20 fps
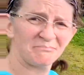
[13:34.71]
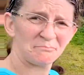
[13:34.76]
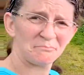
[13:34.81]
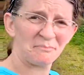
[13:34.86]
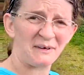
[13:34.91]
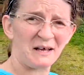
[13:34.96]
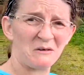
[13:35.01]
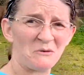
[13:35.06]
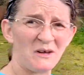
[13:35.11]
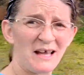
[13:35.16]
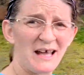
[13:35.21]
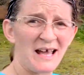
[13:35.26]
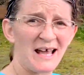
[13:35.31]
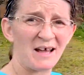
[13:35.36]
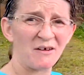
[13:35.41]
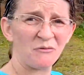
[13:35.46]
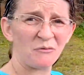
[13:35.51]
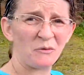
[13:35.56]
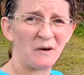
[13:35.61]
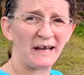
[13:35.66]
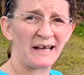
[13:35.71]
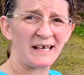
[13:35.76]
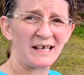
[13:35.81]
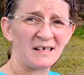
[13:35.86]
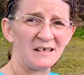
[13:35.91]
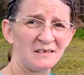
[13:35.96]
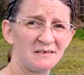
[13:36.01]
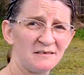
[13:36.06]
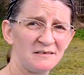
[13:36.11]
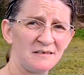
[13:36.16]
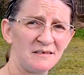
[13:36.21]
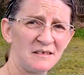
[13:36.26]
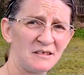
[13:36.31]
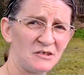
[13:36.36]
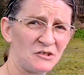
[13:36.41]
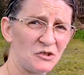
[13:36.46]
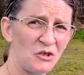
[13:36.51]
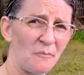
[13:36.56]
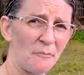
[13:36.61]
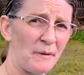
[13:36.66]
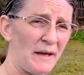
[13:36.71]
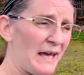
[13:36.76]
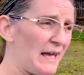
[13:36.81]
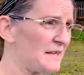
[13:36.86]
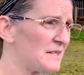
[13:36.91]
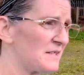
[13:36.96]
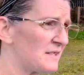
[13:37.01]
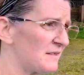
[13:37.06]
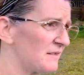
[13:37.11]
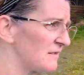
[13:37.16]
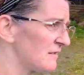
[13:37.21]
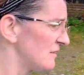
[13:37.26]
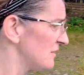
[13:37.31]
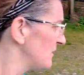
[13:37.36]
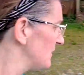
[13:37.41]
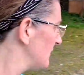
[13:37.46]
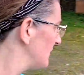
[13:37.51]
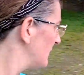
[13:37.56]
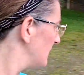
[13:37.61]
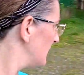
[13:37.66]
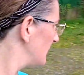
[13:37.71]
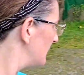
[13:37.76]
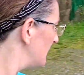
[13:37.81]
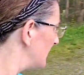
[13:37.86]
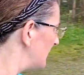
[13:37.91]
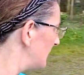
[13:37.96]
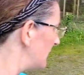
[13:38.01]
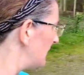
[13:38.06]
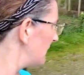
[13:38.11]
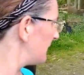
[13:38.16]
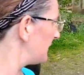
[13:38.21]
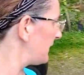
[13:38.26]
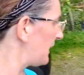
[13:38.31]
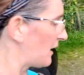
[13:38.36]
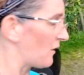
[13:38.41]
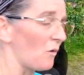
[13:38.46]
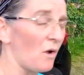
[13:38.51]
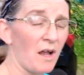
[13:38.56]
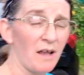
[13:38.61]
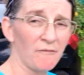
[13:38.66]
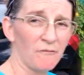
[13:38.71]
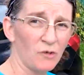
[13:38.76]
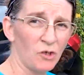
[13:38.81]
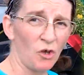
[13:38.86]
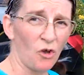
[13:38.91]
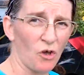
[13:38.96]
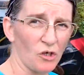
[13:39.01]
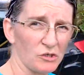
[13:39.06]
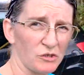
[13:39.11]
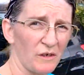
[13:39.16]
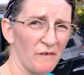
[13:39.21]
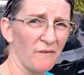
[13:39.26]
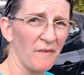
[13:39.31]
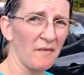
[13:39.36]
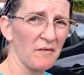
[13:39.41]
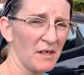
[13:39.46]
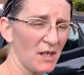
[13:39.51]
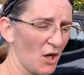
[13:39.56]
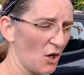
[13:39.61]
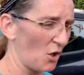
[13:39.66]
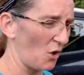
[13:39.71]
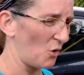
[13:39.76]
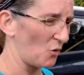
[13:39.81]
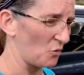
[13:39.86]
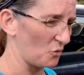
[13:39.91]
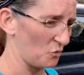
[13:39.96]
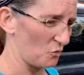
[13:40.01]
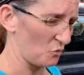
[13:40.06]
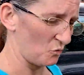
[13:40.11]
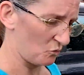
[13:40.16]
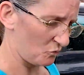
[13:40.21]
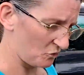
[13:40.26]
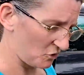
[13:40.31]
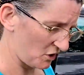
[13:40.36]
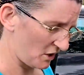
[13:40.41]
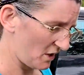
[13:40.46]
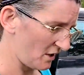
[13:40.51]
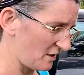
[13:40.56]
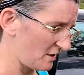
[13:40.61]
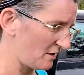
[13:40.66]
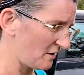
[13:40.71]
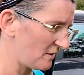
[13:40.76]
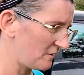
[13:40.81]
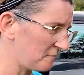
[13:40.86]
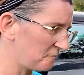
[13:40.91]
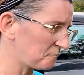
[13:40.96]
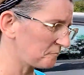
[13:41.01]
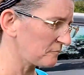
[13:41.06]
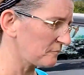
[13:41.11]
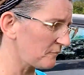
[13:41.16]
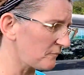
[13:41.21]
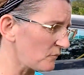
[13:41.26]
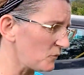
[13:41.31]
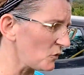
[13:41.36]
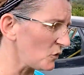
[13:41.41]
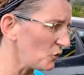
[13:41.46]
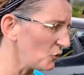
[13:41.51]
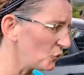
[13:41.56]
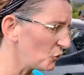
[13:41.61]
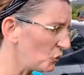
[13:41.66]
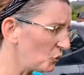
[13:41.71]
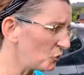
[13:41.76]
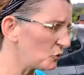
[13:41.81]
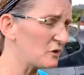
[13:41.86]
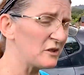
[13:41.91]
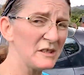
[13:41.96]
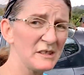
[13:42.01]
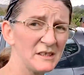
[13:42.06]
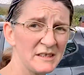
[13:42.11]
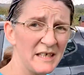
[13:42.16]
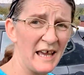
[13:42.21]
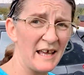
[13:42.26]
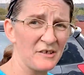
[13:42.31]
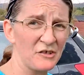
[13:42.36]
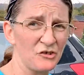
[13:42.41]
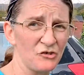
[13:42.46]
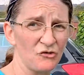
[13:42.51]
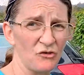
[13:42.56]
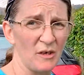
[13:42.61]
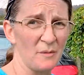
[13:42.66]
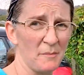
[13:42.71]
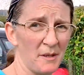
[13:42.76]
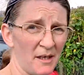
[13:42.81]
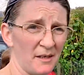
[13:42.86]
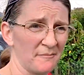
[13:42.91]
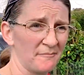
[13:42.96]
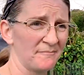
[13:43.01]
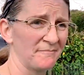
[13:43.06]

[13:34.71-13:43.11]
about halfway. It's not bad. Now I've got a very old cordless hedge trimmer,